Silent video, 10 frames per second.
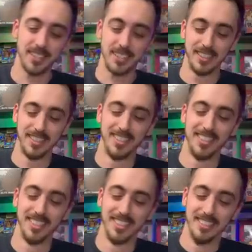
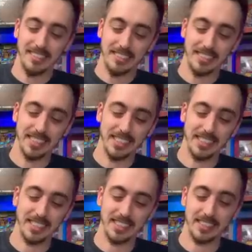
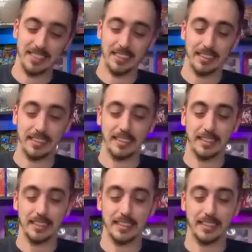
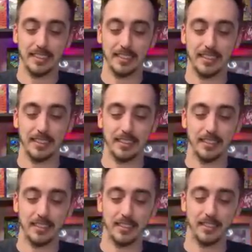
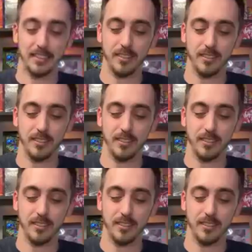(silence)